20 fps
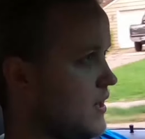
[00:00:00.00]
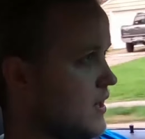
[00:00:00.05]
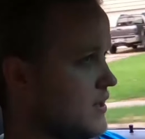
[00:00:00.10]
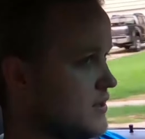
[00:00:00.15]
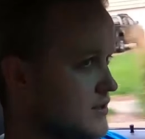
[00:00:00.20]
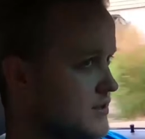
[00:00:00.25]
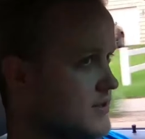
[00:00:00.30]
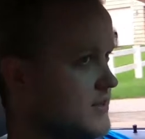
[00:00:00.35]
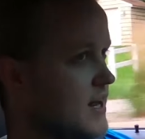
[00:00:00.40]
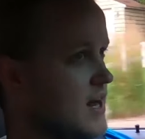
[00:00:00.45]

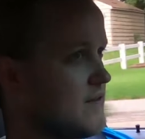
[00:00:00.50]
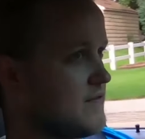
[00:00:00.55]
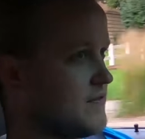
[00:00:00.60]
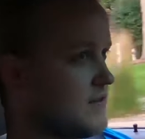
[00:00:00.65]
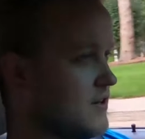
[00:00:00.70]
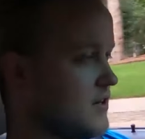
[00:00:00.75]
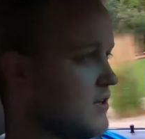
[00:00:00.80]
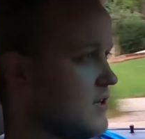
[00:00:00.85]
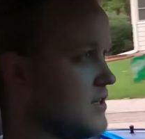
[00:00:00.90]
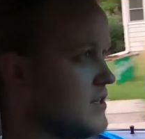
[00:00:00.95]
It
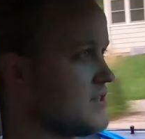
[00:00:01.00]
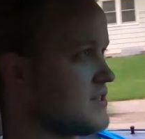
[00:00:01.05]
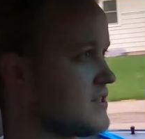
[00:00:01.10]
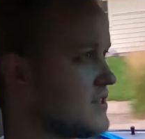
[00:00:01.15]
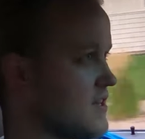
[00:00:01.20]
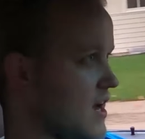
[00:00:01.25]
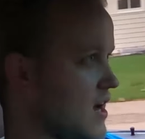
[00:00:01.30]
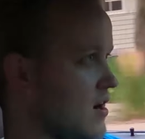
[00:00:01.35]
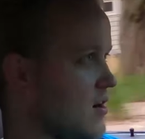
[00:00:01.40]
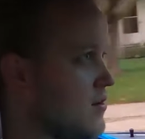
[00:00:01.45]
definitely
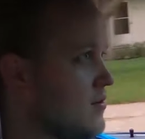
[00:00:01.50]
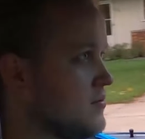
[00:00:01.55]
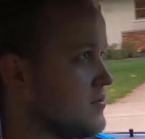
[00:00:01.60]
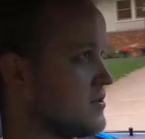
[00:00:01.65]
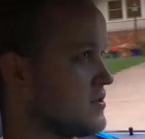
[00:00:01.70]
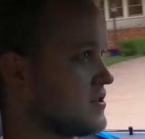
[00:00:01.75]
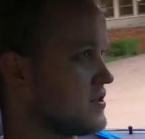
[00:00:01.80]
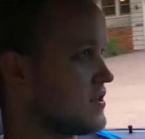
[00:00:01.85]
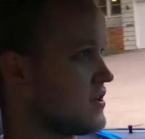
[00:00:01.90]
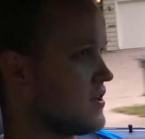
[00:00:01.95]

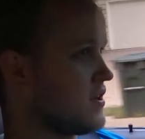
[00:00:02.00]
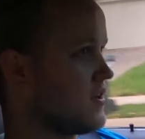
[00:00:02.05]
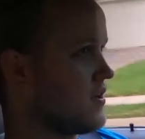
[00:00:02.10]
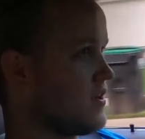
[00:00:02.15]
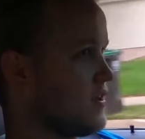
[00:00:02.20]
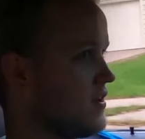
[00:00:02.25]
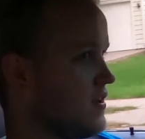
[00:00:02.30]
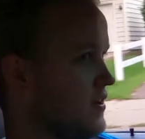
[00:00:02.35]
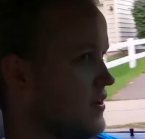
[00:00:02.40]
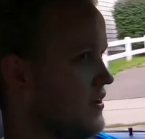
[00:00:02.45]
sounds
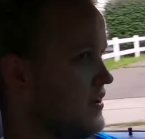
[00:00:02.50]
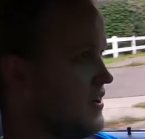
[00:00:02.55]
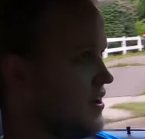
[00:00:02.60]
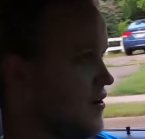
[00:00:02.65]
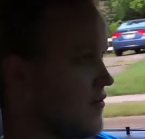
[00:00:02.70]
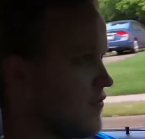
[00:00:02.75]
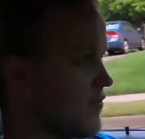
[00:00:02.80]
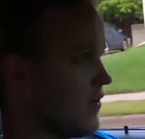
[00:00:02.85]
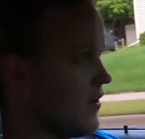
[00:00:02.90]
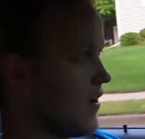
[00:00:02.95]

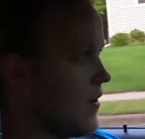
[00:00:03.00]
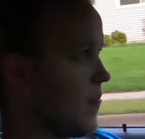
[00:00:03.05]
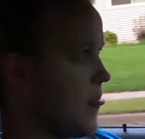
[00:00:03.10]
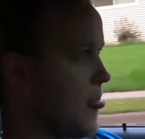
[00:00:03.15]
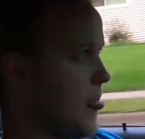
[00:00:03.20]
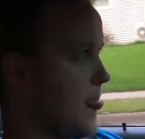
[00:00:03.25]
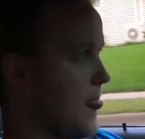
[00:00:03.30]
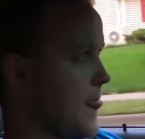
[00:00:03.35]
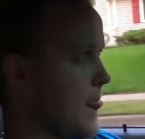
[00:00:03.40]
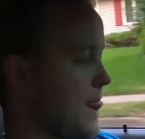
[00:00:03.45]
different.
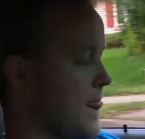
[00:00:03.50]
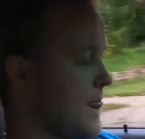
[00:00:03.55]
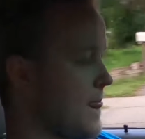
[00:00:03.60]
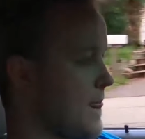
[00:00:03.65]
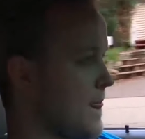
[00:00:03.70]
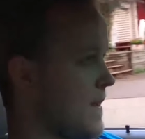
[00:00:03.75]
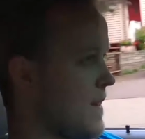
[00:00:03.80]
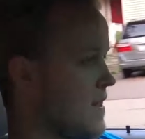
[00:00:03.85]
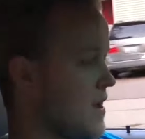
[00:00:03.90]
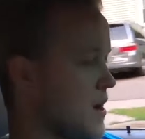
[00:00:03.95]

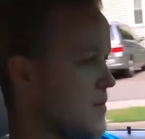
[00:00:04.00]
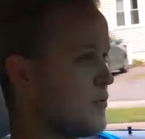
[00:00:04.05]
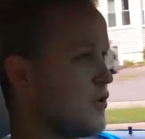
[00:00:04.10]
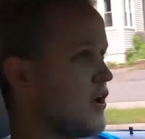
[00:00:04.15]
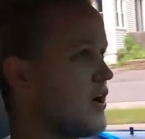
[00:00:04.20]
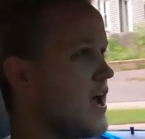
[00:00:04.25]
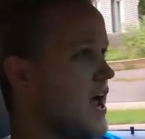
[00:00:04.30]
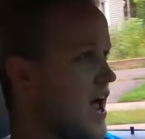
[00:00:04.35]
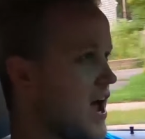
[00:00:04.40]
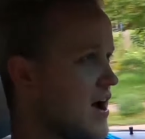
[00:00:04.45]
I'm
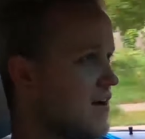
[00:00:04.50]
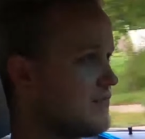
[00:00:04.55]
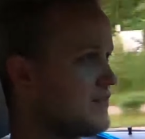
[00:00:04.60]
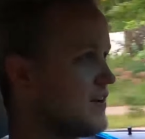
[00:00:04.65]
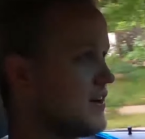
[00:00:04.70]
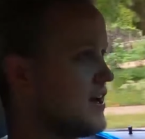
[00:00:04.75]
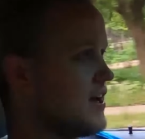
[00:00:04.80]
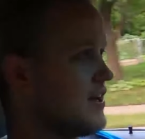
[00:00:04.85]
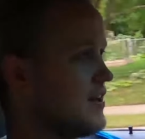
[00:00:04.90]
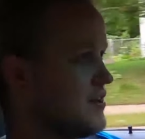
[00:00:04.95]
gonna have
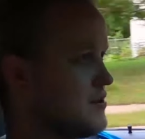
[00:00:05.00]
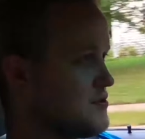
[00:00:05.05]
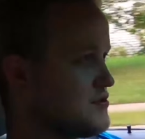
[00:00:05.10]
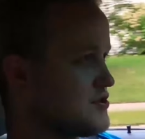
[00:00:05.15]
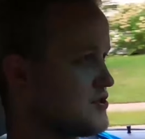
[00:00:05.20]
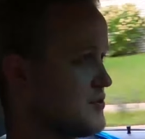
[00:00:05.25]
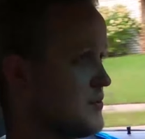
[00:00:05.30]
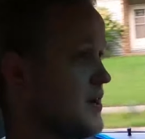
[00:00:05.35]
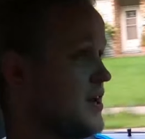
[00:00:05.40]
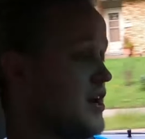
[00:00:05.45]
to get
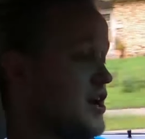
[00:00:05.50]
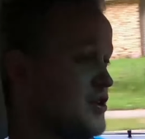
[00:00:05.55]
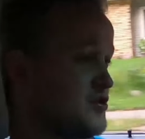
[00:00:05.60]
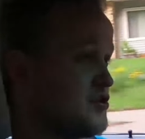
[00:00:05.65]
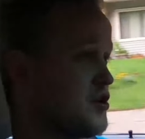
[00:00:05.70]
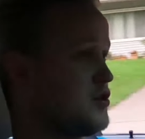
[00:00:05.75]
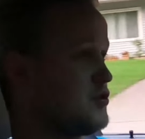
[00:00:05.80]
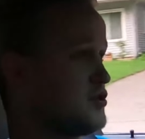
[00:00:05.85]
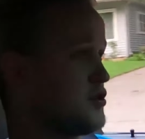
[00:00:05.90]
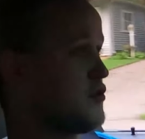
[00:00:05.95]
used to it.
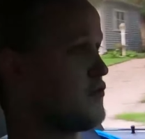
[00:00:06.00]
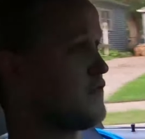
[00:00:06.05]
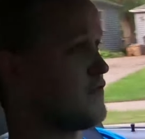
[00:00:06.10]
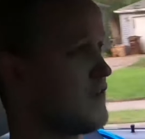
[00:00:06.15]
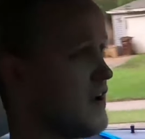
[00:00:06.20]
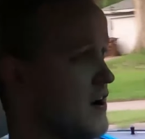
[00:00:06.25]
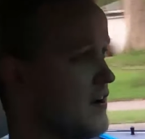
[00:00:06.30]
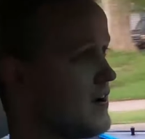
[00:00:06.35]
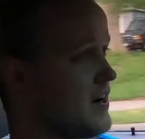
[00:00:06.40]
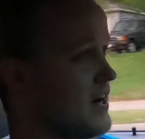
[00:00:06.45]
It's also
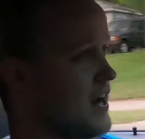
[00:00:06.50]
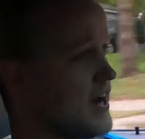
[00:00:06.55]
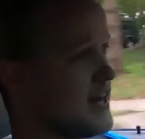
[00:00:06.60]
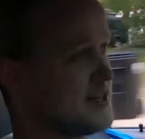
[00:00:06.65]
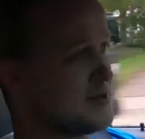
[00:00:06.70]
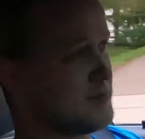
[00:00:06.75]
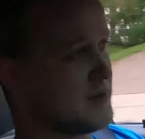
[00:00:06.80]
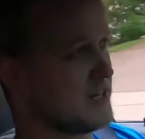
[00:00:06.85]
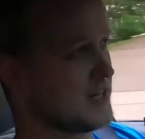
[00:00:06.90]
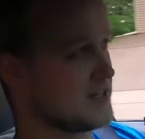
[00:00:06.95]
very
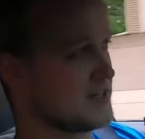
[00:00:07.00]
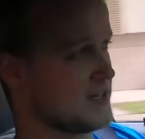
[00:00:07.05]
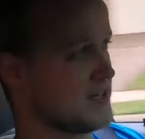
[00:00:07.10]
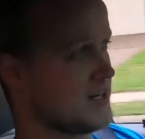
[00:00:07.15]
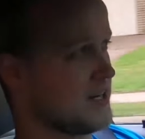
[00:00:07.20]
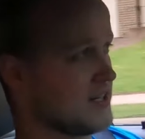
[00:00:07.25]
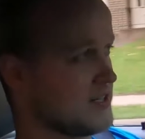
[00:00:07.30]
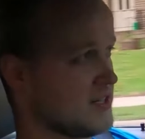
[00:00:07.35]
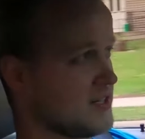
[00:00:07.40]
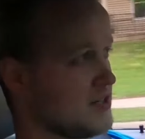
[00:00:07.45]
nice because
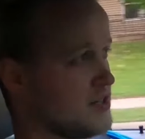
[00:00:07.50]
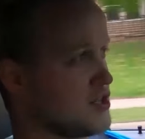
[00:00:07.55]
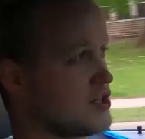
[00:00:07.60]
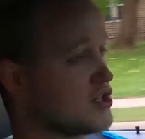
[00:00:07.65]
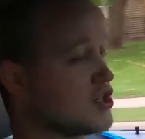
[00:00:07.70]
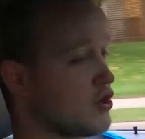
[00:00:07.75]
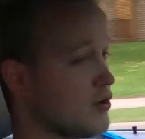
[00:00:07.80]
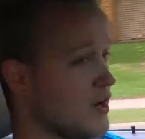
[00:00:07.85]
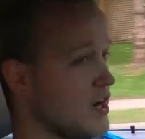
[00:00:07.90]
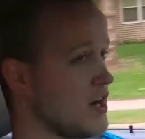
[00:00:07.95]
it doesn't
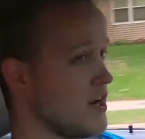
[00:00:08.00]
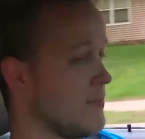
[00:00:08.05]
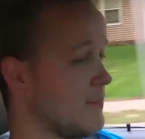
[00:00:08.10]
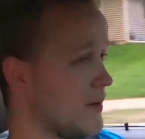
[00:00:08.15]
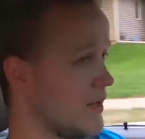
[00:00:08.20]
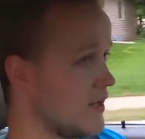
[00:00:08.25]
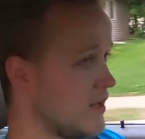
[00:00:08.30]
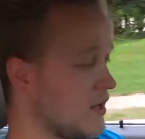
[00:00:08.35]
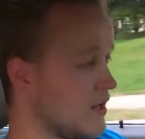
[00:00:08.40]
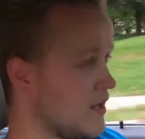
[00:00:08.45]

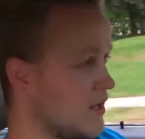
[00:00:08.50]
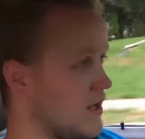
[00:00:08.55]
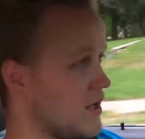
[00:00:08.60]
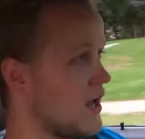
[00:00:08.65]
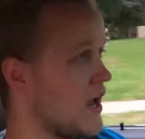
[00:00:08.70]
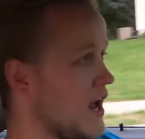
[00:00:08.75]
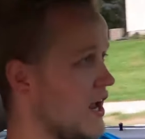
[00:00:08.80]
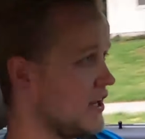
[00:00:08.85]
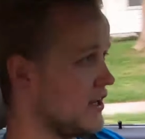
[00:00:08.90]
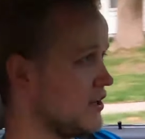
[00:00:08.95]

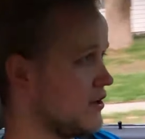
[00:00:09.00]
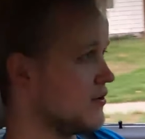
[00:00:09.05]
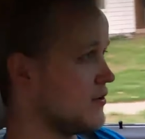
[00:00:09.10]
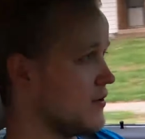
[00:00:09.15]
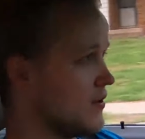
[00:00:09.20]
scream at you